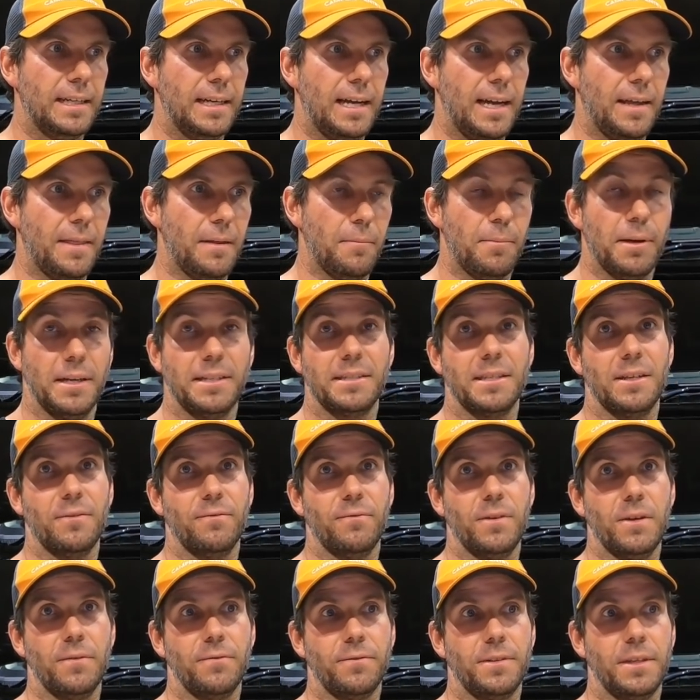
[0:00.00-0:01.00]
and the
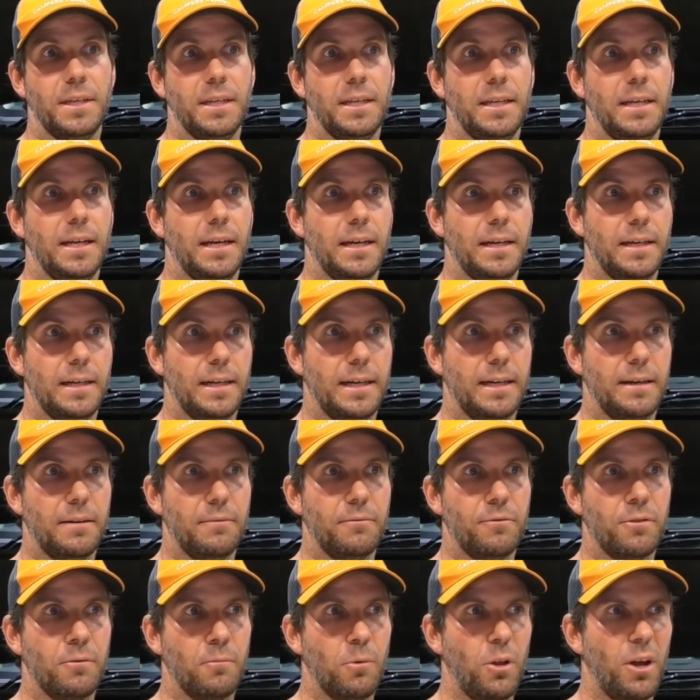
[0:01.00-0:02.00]

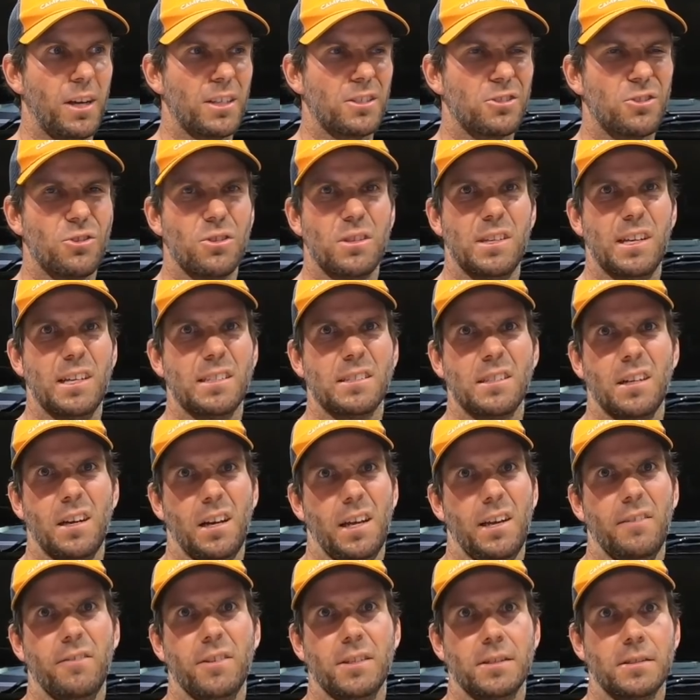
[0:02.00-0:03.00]
BT50 from like
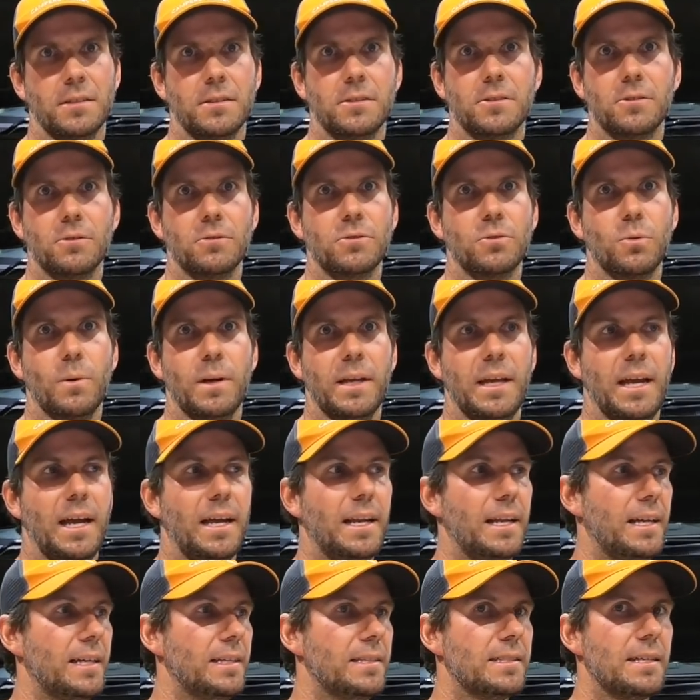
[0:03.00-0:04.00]
2011 till
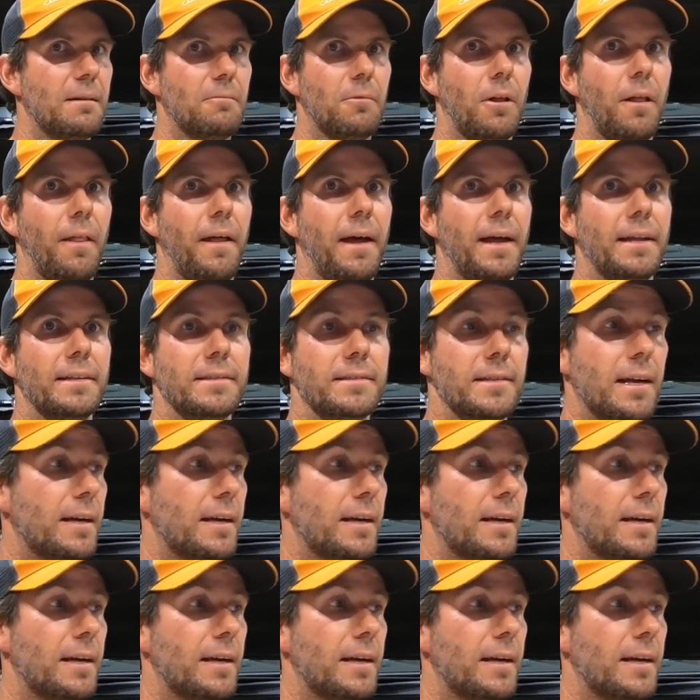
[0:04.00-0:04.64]
2018, something like that.